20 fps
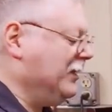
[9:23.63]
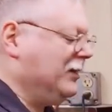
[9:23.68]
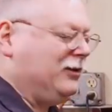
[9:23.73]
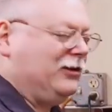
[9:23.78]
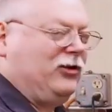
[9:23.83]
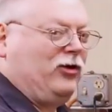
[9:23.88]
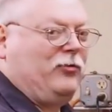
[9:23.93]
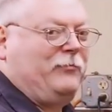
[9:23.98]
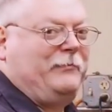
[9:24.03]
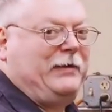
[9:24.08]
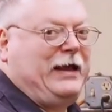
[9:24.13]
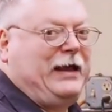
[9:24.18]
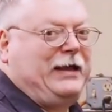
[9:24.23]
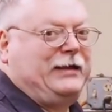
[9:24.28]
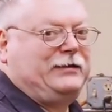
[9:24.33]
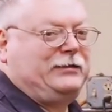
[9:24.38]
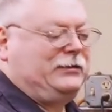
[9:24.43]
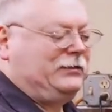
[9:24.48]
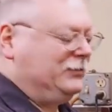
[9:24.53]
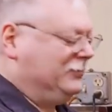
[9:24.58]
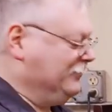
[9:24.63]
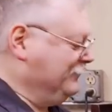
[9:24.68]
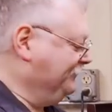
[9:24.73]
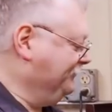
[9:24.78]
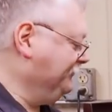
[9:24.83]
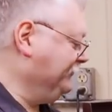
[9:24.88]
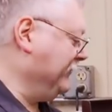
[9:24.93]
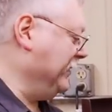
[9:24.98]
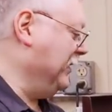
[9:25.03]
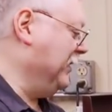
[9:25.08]
get a low magnet,
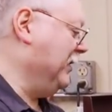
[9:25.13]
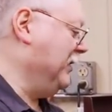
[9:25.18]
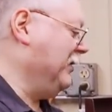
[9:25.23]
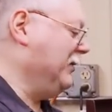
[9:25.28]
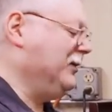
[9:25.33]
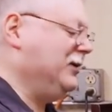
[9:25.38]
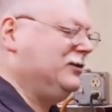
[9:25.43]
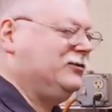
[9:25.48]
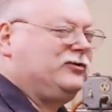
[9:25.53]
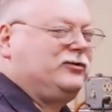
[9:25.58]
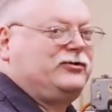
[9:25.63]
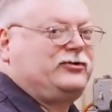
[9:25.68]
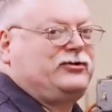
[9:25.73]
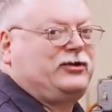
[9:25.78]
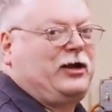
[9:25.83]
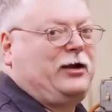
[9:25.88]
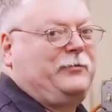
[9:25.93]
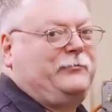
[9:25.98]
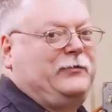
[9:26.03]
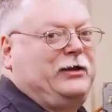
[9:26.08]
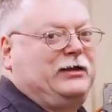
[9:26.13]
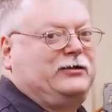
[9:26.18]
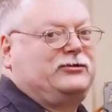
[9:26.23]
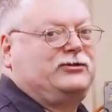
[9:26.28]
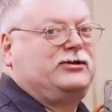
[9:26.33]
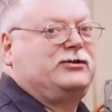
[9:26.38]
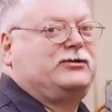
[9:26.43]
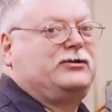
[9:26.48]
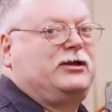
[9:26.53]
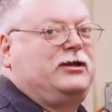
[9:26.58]
this is something that's
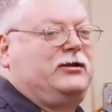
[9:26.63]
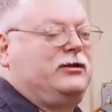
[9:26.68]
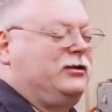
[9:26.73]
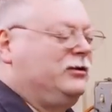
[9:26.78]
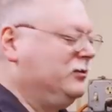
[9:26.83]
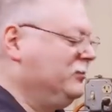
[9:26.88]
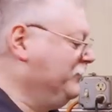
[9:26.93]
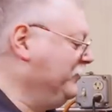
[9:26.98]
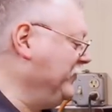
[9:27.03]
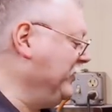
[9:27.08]
just going to